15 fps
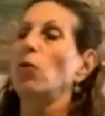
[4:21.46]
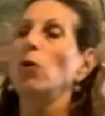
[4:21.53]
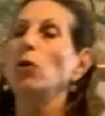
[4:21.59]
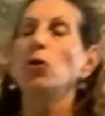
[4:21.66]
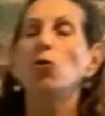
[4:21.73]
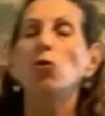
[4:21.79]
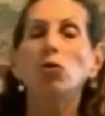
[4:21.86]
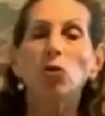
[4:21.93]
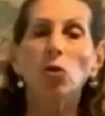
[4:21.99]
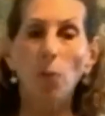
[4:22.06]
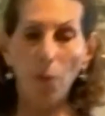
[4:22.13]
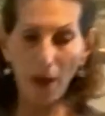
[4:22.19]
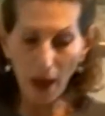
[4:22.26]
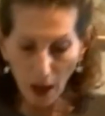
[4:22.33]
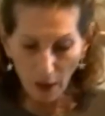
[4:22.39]
a neutral
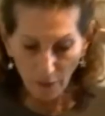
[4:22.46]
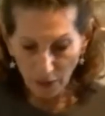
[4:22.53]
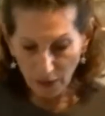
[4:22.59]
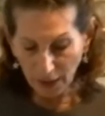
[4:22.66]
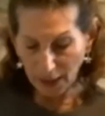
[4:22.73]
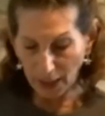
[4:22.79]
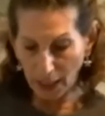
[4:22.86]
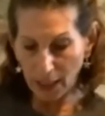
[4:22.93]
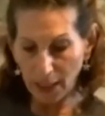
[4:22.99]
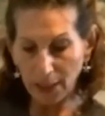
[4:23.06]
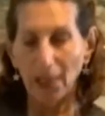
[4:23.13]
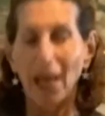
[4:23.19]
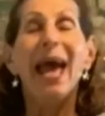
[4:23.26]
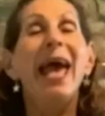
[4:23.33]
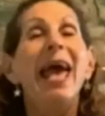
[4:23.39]
pelvis is
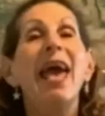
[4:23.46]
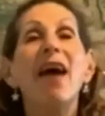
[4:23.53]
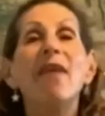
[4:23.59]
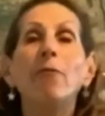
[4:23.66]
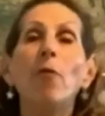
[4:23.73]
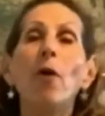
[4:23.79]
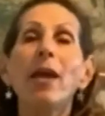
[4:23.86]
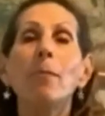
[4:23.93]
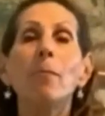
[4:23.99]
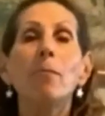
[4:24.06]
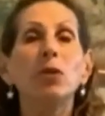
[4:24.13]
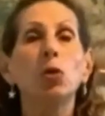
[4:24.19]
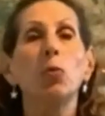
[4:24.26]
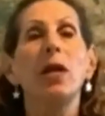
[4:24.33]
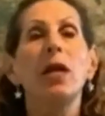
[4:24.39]
halfway in
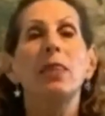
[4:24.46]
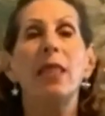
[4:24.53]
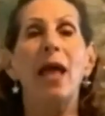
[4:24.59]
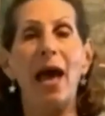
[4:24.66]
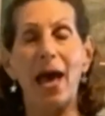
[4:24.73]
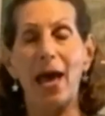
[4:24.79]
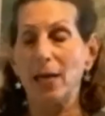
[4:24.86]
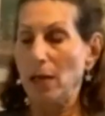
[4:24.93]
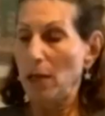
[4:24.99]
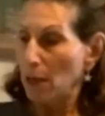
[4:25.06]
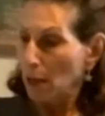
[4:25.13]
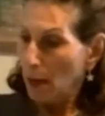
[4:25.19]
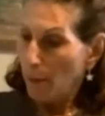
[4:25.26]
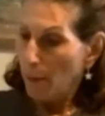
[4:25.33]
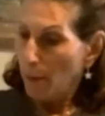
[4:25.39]
between that
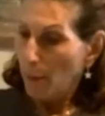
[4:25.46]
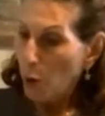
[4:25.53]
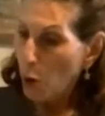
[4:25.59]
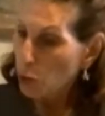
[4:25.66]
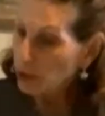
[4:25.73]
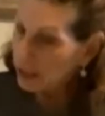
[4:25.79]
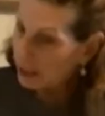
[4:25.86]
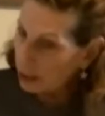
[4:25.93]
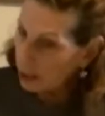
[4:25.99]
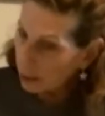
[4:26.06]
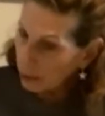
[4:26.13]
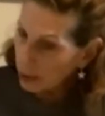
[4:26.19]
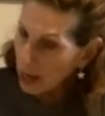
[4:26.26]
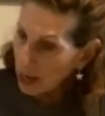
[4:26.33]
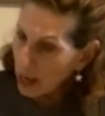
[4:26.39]

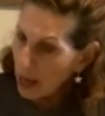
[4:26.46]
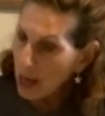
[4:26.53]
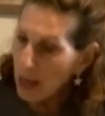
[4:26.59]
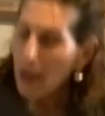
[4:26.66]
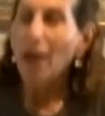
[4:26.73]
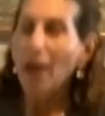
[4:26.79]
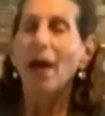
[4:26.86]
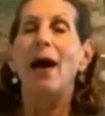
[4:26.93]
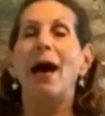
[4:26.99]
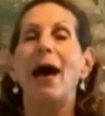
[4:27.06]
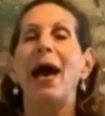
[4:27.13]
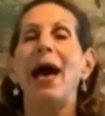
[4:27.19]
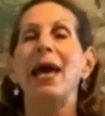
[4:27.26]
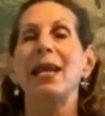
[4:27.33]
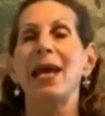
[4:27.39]
posterior
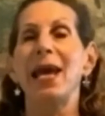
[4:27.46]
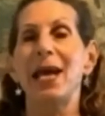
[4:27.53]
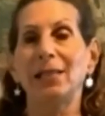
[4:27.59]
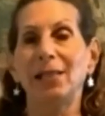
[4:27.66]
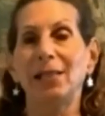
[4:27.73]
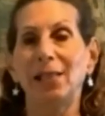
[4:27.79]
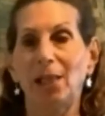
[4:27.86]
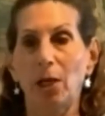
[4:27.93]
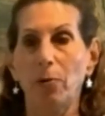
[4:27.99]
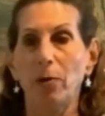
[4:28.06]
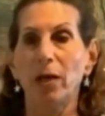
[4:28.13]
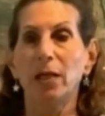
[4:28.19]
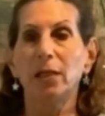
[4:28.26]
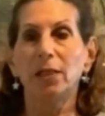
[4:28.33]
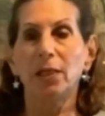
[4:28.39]
and
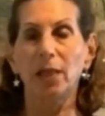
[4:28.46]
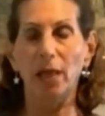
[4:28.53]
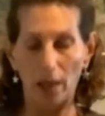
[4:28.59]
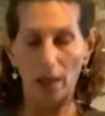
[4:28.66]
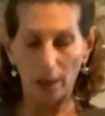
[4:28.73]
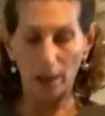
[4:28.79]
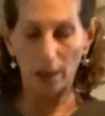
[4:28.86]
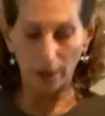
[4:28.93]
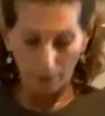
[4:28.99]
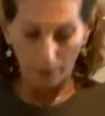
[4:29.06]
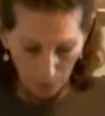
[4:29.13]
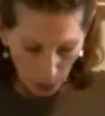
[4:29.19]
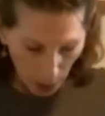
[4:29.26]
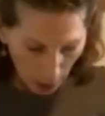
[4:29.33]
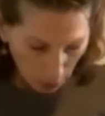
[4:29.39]
anterior tilt.
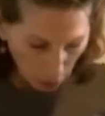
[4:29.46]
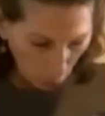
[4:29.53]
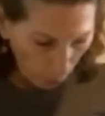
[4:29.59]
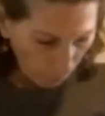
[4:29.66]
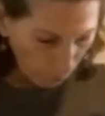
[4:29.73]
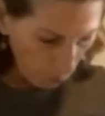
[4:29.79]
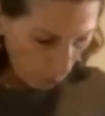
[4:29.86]
So if you